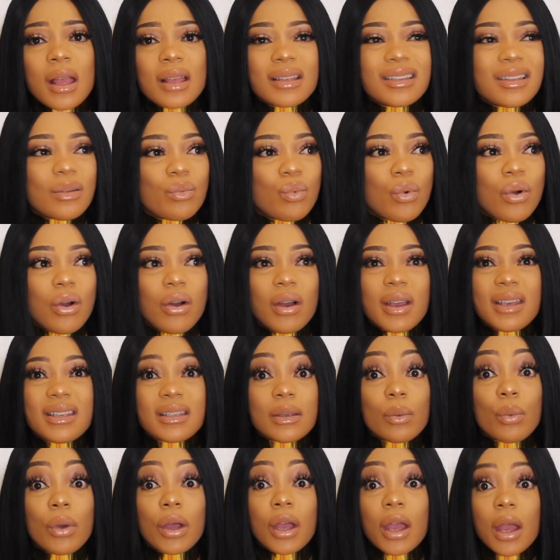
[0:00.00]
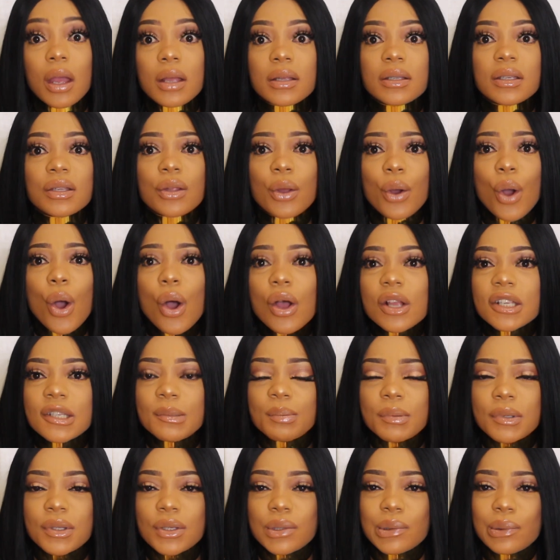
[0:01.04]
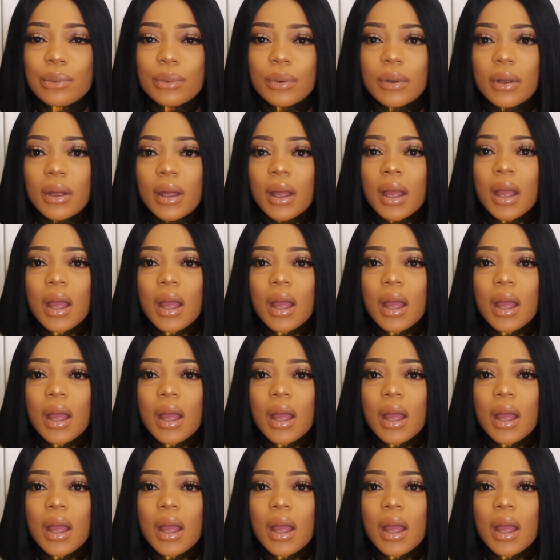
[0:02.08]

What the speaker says: I said, what? He said, we're going to the hospital.